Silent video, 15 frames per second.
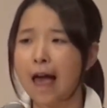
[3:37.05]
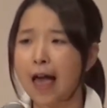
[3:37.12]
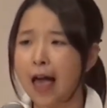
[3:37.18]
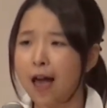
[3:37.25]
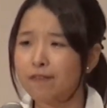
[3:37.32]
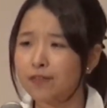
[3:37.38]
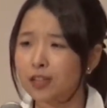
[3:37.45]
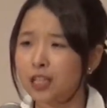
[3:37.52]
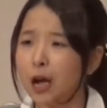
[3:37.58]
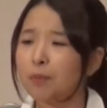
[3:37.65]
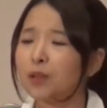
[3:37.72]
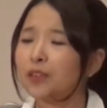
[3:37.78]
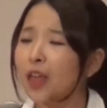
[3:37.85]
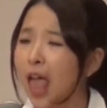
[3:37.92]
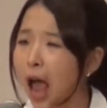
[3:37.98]
Every time
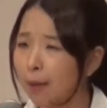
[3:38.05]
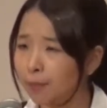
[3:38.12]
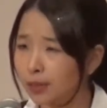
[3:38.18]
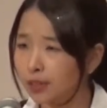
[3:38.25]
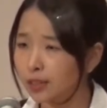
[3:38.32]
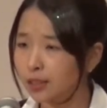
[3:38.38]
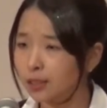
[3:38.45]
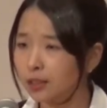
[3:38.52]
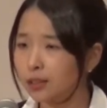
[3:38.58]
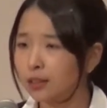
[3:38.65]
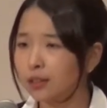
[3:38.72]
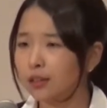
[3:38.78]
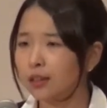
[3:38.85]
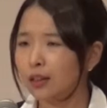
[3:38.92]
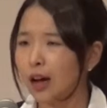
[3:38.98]
that happens,
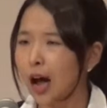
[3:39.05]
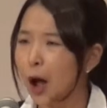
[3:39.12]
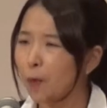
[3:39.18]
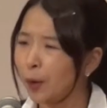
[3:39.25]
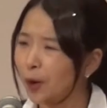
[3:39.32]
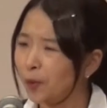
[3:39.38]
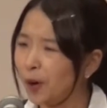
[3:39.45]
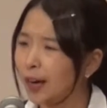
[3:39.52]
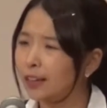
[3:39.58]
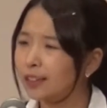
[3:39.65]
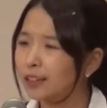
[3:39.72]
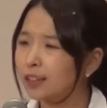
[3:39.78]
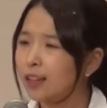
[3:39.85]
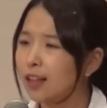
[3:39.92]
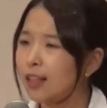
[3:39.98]
I regret
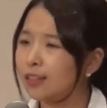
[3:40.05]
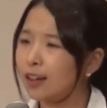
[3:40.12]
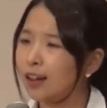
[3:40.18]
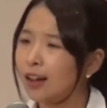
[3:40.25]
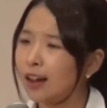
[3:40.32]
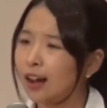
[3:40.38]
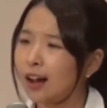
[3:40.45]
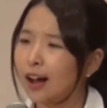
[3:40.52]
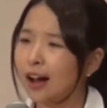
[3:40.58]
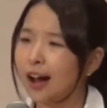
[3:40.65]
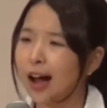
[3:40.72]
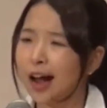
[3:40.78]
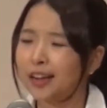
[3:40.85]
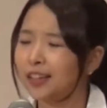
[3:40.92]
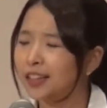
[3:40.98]
that
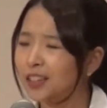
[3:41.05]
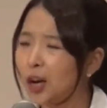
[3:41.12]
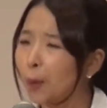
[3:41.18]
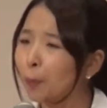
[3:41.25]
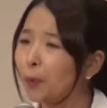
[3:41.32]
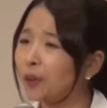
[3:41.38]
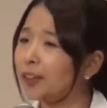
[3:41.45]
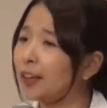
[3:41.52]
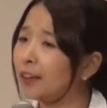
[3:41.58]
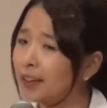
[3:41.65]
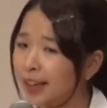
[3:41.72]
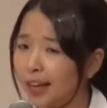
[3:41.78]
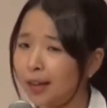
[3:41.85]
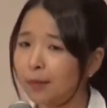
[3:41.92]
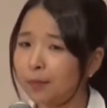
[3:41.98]
I did not
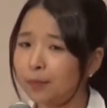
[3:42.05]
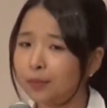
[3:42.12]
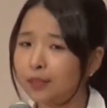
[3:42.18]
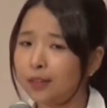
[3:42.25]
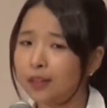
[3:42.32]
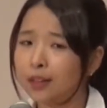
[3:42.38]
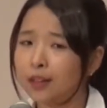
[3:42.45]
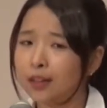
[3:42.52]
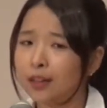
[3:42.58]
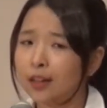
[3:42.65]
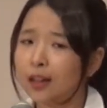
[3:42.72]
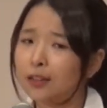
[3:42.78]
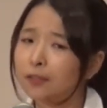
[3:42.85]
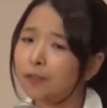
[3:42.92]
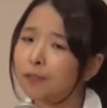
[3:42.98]
protect him
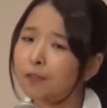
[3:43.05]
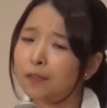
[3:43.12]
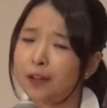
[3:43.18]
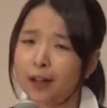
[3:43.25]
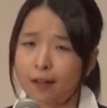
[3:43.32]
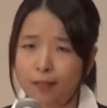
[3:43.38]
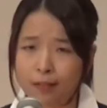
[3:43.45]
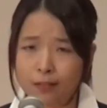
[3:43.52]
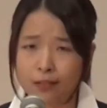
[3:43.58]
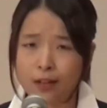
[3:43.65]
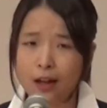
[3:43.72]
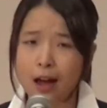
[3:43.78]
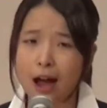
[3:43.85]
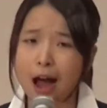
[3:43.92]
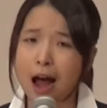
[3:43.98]
and feel
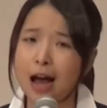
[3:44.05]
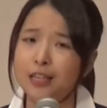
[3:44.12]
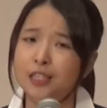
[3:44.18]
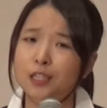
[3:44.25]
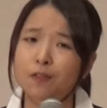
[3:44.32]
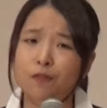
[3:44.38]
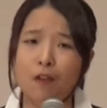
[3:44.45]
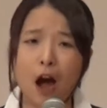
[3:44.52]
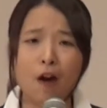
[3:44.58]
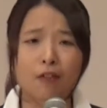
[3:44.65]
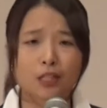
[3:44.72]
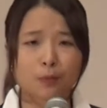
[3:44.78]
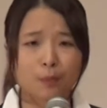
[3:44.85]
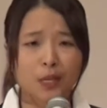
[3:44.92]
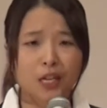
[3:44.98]
as if I
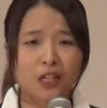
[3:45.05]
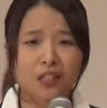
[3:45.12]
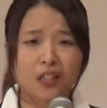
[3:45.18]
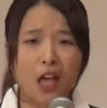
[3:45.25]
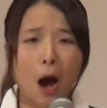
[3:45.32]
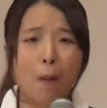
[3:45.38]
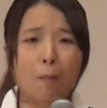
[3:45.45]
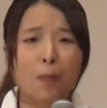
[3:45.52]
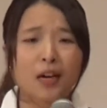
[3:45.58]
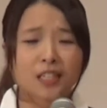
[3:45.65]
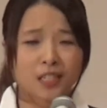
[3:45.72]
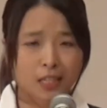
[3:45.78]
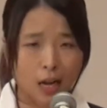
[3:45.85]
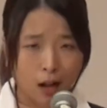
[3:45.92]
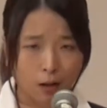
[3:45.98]
was being down
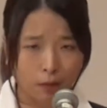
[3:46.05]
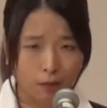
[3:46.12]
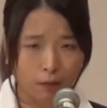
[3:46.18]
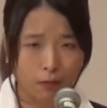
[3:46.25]
myself.